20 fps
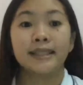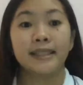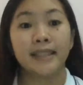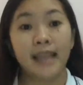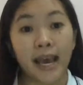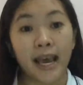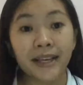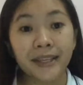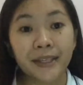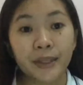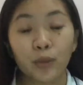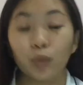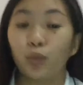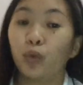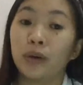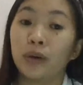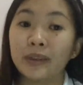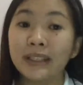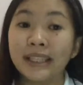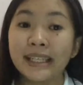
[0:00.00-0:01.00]
Next,
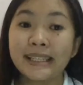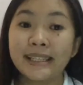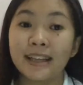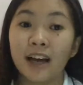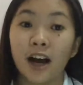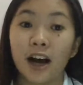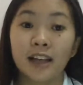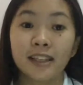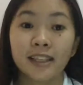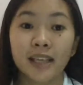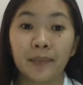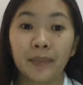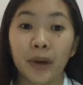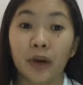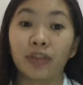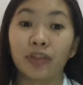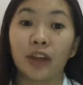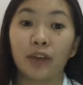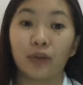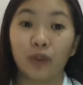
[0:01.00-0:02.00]
we will discuss
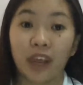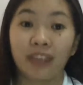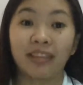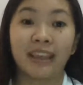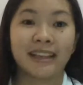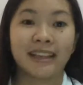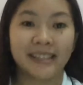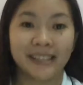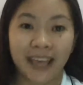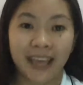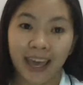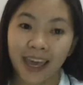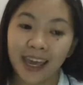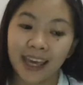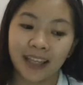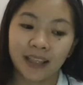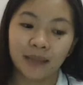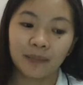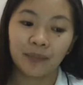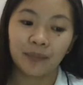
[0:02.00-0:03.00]
about the rating
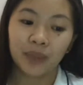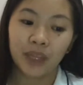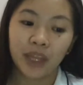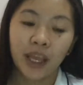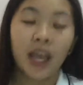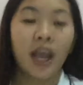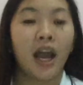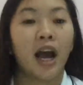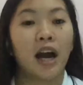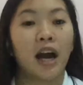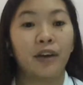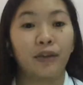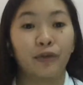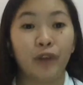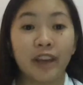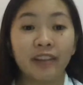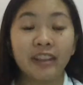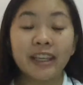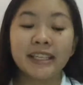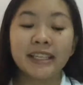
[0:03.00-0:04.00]
scale. A
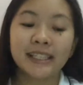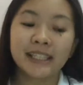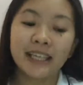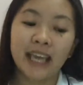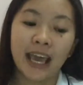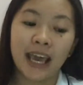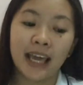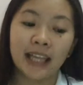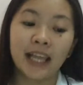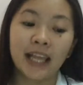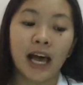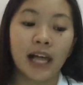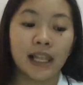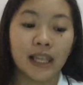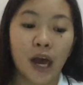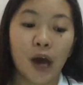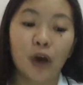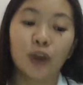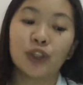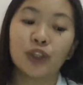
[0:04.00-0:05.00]
rating scale
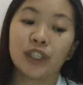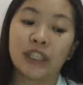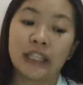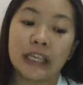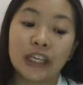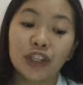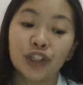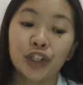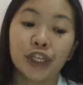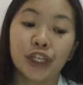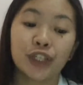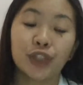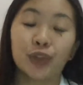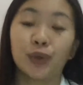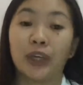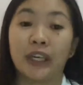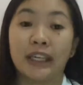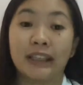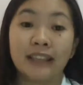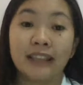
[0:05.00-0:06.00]
allows teachers
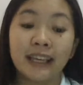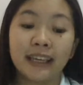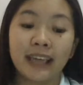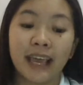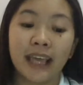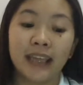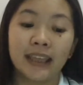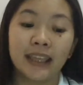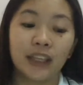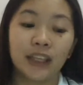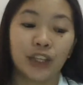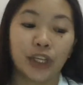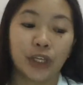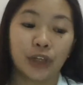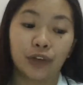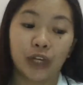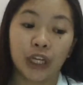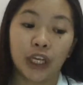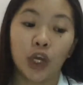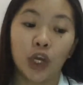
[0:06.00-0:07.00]
to indicate the
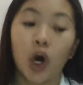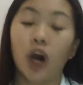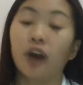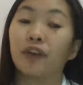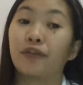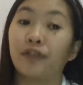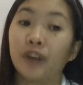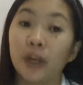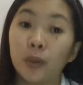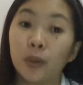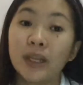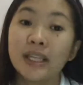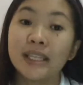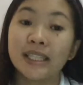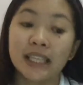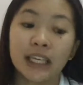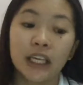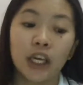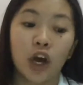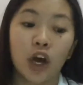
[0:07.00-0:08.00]
degree or
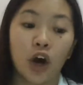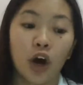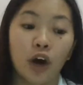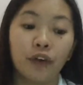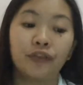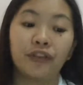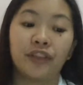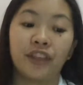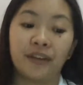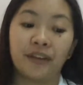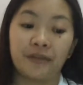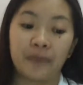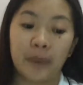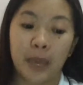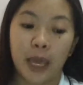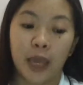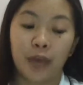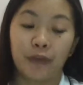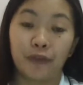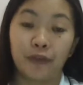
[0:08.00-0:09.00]
frequency of the
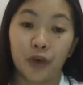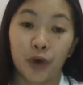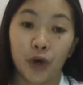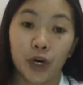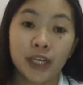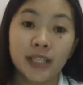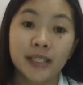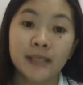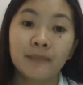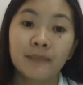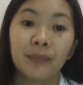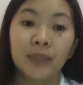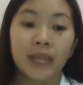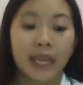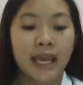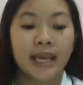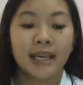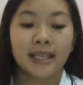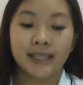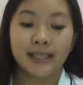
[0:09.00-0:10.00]
behaviors,
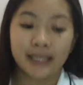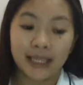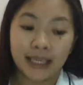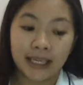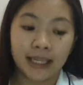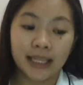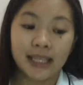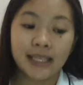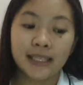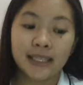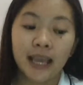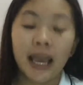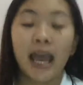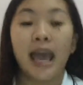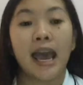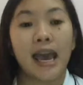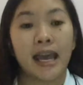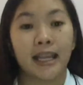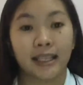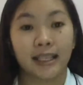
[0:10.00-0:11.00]
skills,
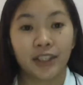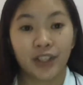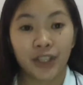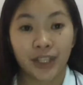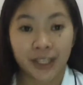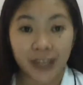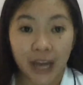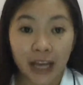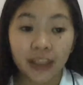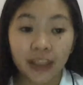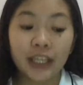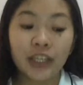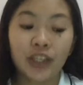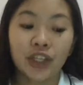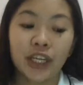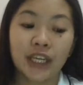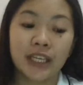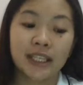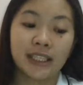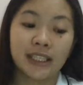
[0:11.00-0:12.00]
and
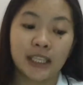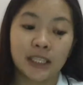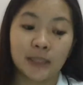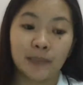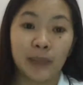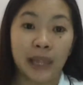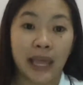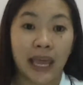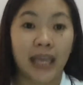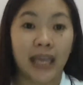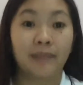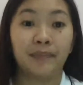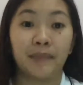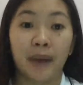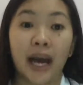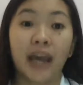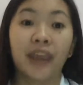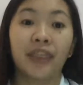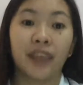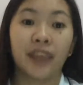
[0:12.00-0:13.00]
strategies displayed
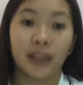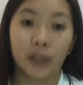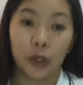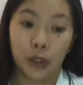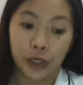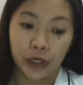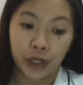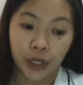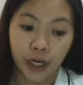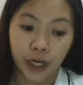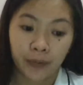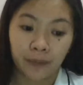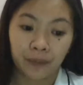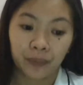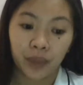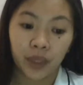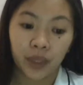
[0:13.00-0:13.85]
by the learner.